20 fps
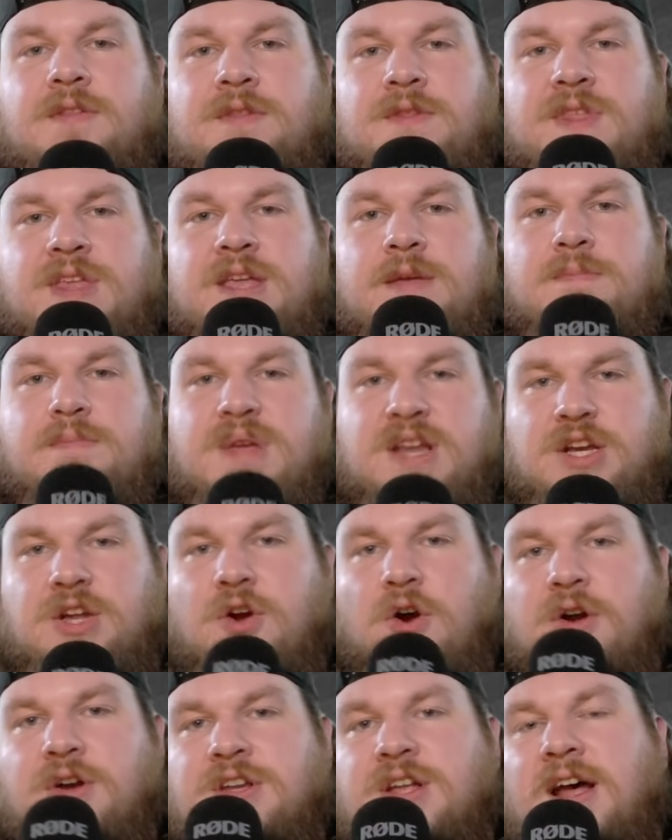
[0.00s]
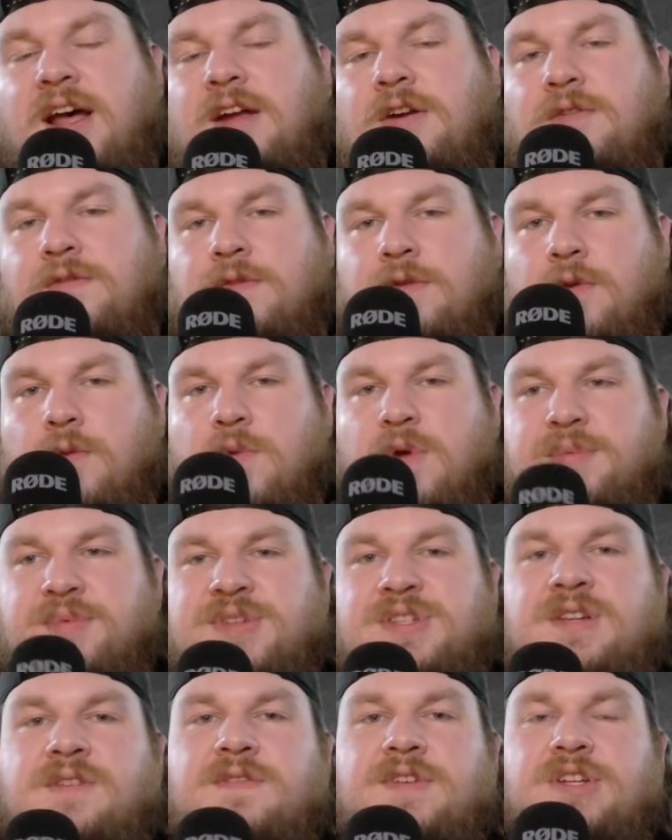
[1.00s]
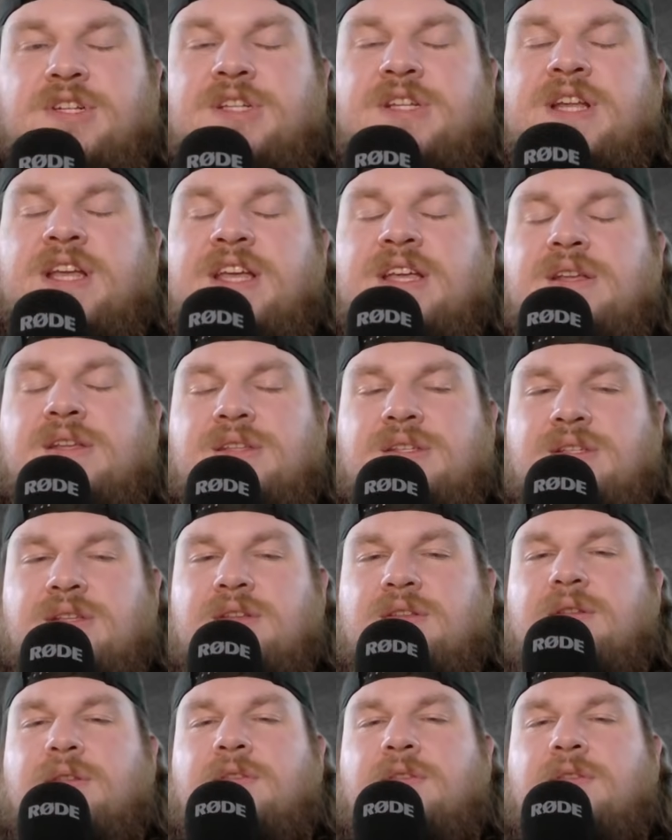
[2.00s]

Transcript: the mid-card title for the women's division is